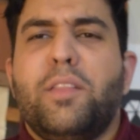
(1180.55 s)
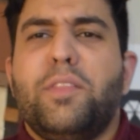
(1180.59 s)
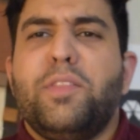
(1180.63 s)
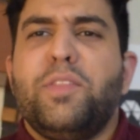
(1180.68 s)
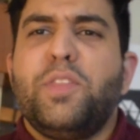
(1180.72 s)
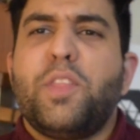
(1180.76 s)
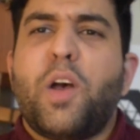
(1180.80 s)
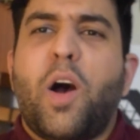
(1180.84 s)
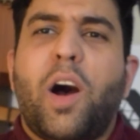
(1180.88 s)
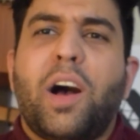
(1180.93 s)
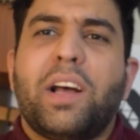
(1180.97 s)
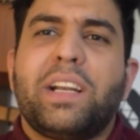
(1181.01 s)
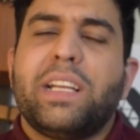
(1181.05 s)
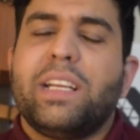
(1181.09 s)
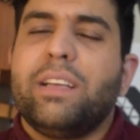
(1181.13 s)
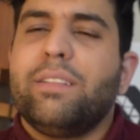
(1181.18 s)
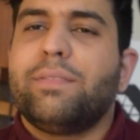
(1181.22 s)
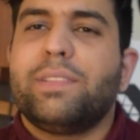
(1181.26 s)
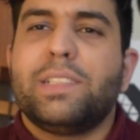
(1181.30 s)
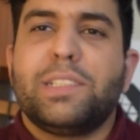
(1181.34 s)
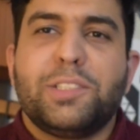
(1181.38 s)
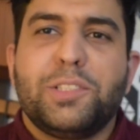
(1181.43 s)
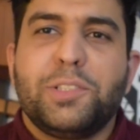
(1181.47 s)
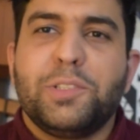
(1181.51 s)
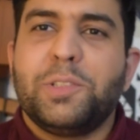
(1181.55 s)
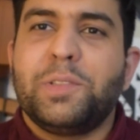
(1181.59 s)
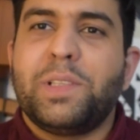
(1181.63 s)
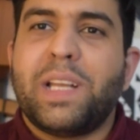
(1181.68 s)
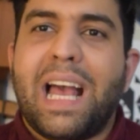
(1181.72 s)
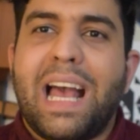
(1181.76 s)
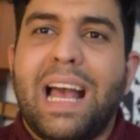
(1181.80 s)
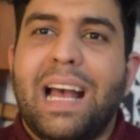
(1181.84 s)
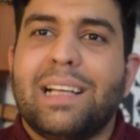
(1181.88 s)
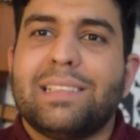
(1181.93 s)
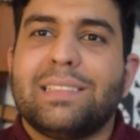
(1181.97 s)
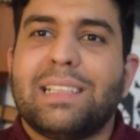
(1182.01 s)
not even do
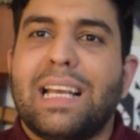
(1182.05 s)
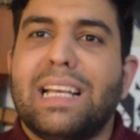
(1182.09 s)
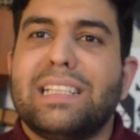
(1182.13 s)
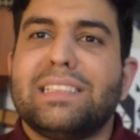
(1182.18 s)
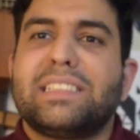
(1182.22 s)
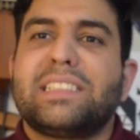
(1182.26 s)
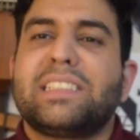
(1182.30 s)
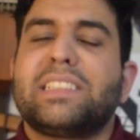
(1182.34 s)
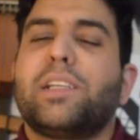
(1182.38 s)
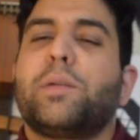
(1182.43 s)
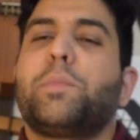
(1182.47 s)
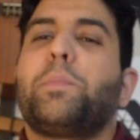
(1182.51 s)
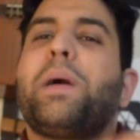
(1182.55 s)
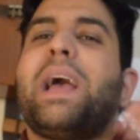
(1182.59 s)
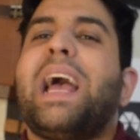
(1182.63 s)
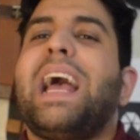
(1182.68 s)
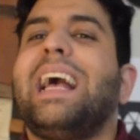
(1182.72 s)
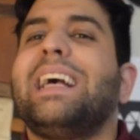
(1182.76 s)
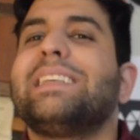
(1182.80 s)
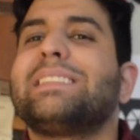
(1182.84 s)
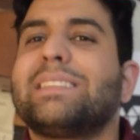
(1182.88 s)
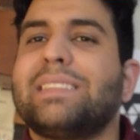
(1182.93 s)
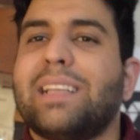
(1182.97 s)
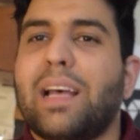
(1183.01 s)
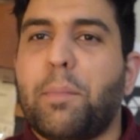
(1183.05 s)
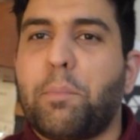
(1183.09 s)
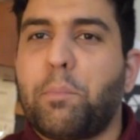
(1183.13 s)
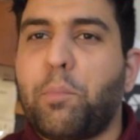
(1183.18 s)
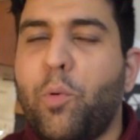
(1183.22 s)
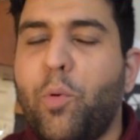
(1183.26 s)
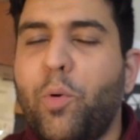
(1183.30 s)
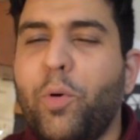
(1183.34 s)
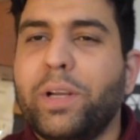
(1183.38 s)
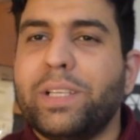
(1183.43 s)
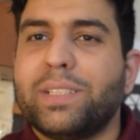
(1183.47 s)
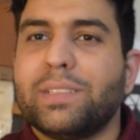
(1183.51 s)
that and surpass that
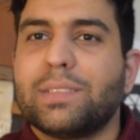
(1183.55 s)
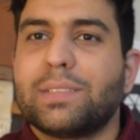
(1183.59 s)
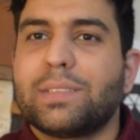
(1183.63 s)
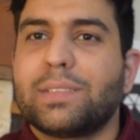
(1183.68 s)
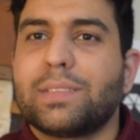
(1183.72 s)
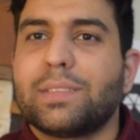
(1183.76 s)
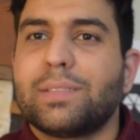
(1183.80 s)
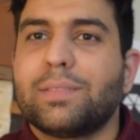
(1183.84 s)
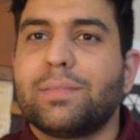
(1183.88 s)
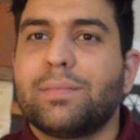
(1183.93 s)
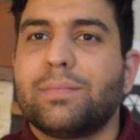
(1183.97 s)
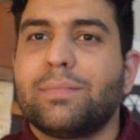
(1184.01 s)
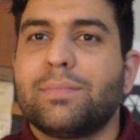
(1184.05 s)
point.